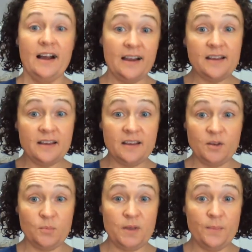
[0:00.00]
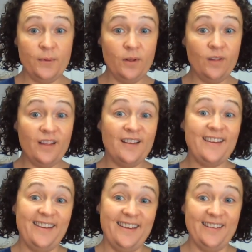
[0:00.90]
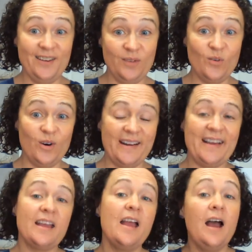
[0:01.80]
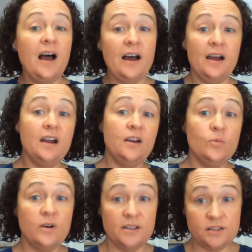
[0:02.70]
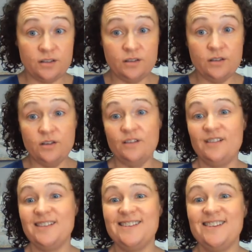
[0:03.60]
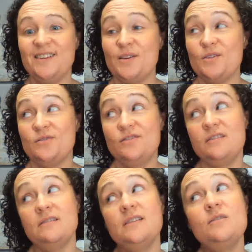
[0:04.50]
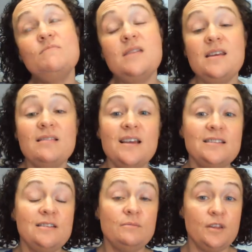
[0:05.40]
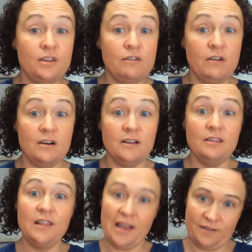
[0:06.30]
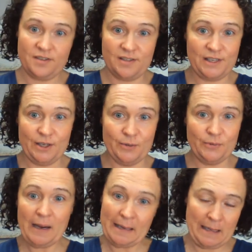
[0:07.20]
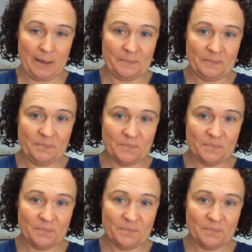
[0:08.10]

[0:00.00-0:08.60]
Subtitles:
Hi again, people, and good morning. I want to do a little mini lesson with you on a life skill right now.